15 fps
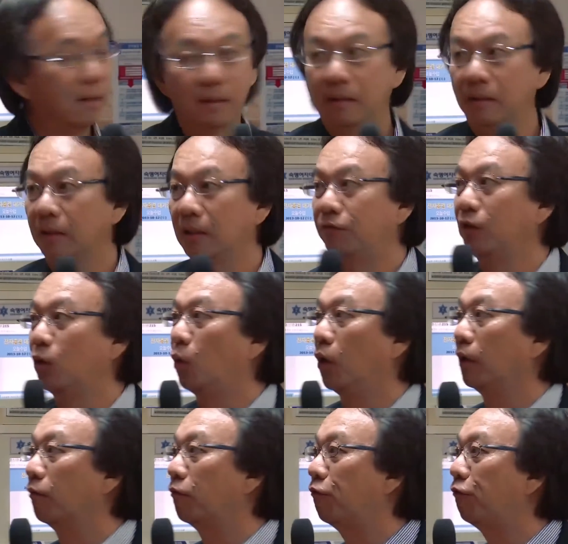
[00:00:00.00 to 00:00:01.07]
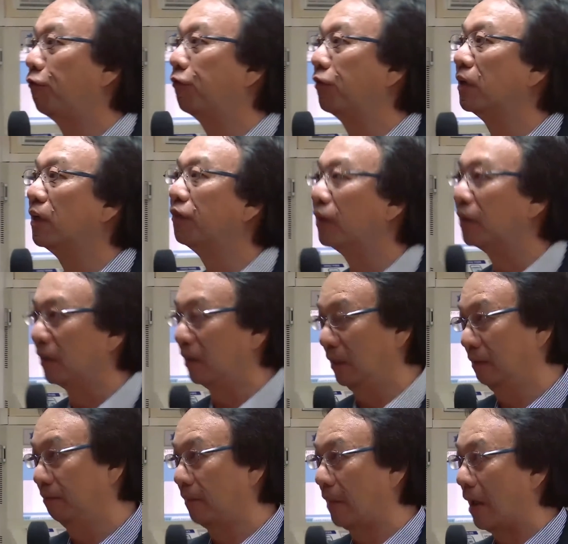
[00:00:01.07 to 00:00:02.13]
If you want further
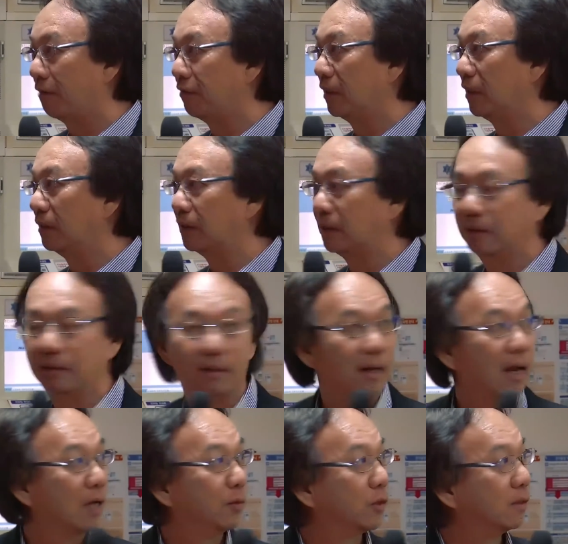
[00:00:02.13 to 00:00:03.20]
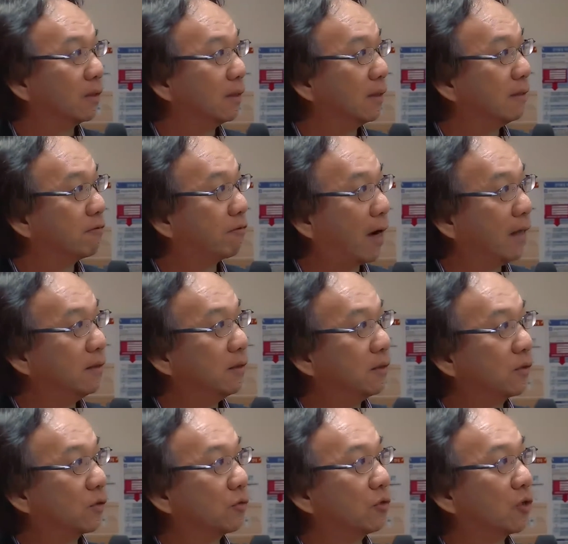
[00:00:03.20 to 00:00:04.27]
evidence, I would invite you
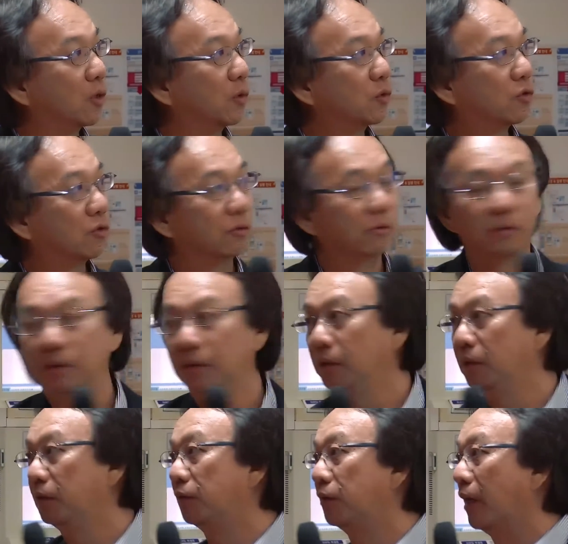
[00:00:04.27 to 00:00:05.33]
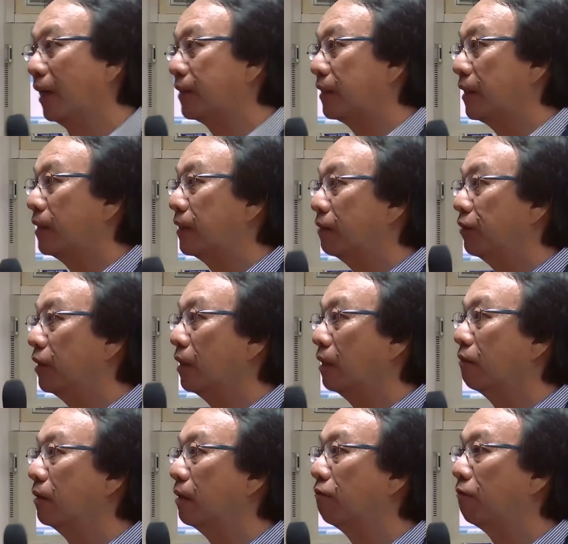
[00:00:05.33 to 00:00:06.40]
to go to the Extensive Reading
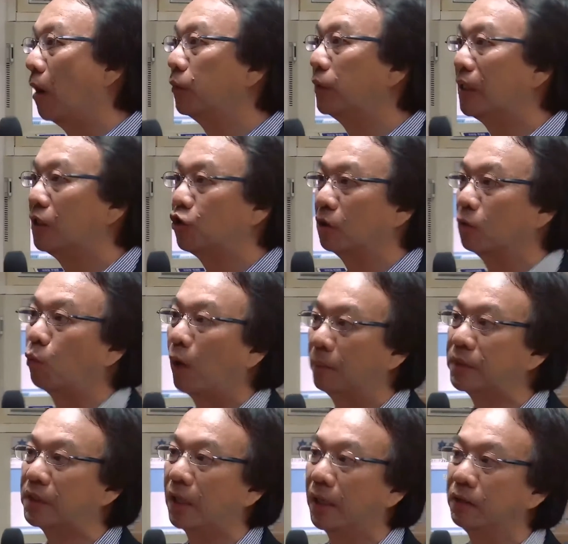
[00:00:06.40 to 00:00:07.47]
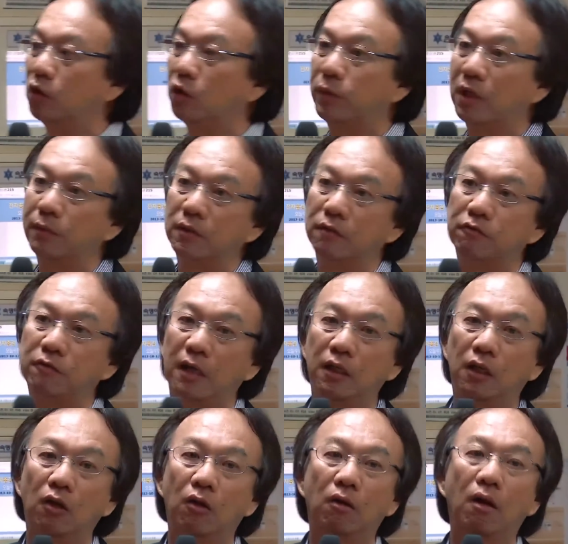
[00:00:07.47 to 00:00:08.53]
Foundation website. You'll be able to find a
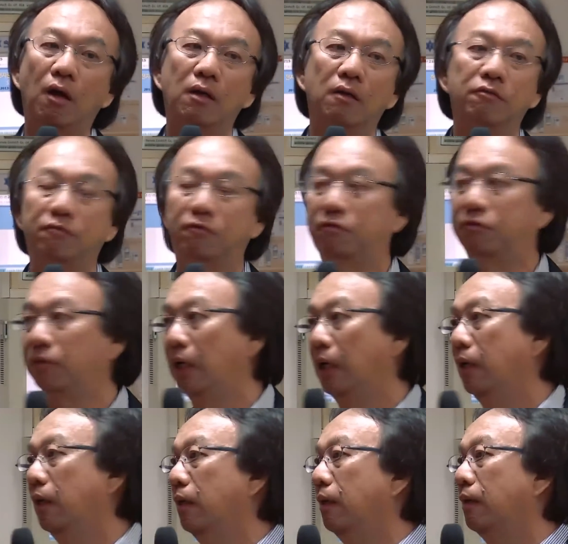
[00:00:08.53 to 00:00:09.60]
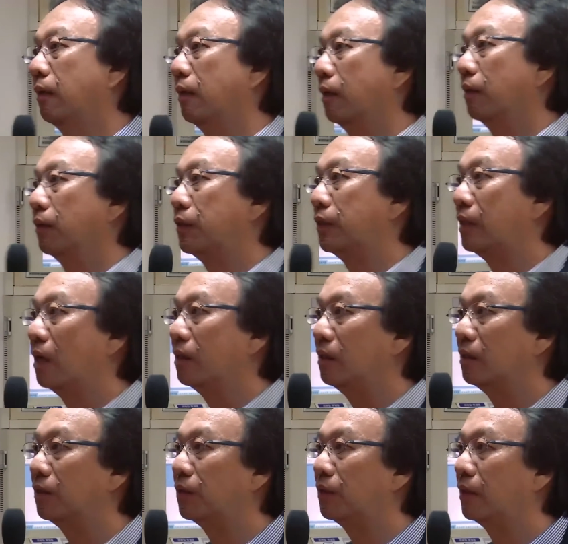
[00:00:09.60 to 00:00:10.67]
lot of
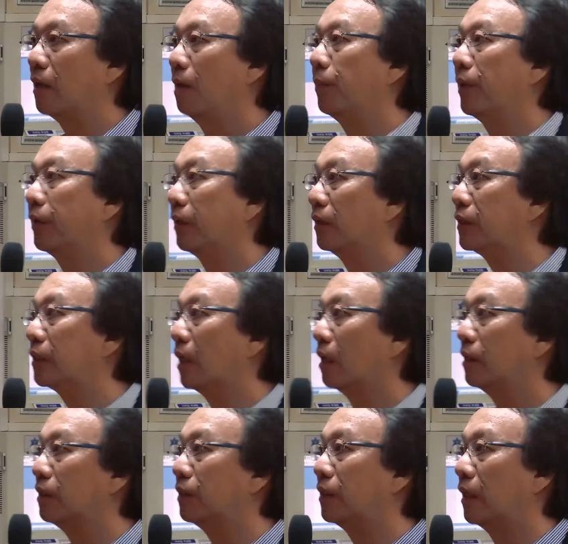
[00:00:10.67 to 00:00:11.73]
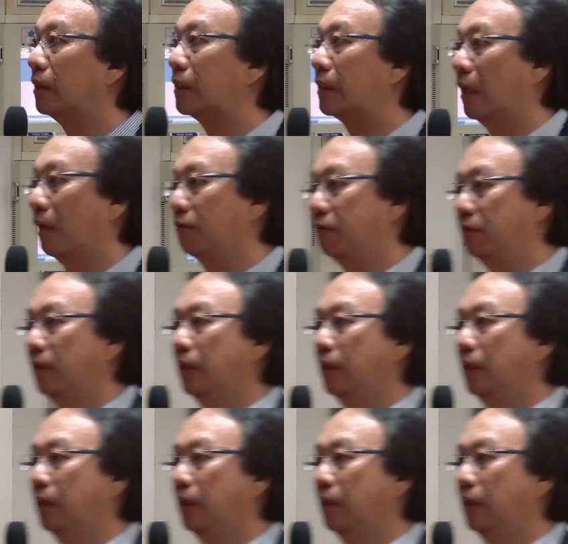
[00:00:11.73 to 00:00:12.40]
studies, empirical studies and stuff